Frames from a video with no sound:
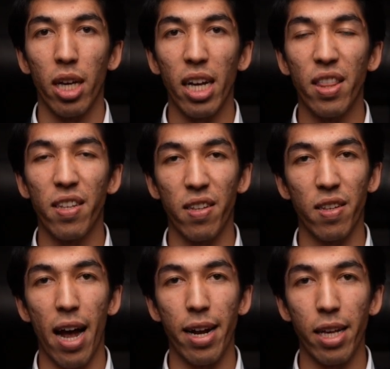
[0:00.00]
in the
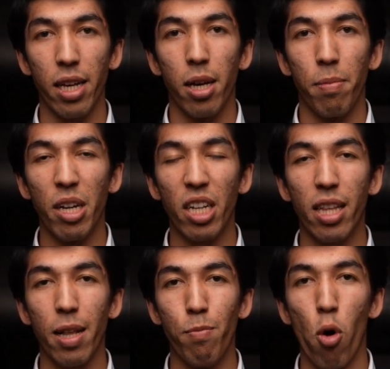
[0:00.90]
society, meaning
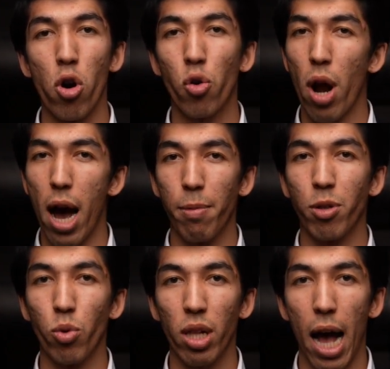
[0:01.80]
that more crimes
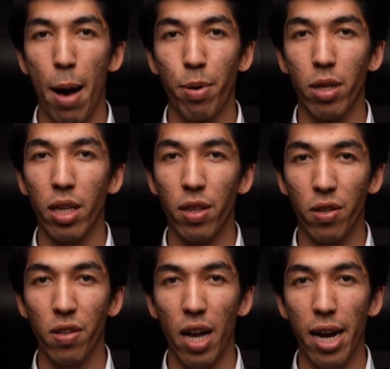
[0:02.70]
will happen in the
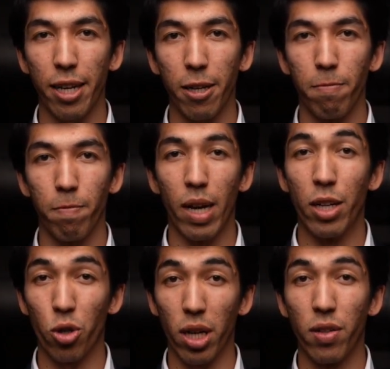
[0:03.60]
society.
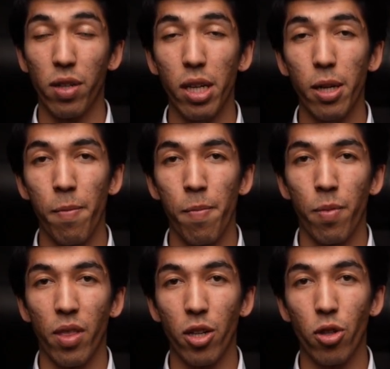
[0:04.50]
As you can see,
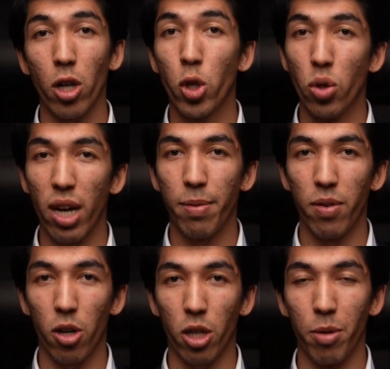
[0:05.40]
these are two types of
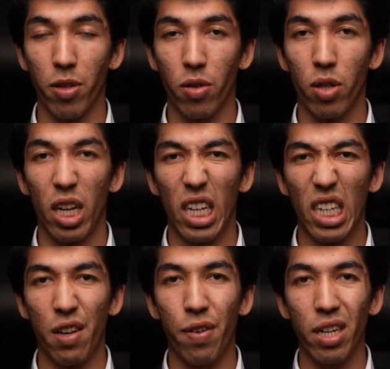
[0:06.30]
arguments:
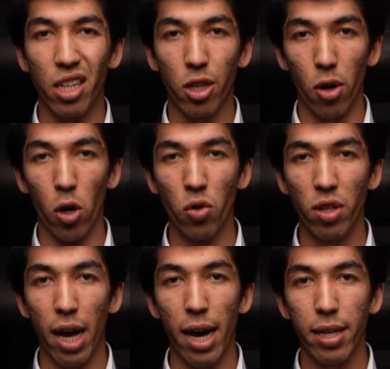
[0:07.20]
defending your own
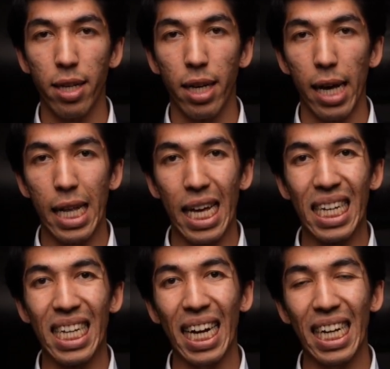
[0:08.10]
side and
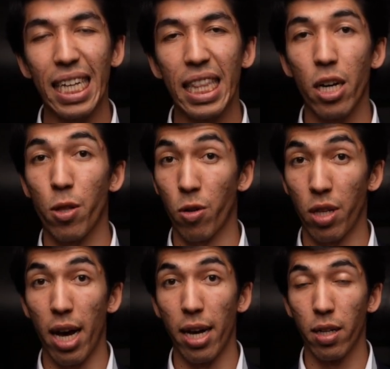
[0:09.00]
attacking the other
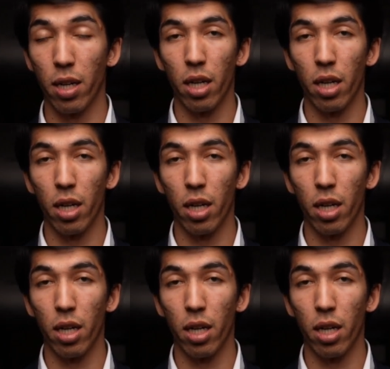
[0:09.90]
side.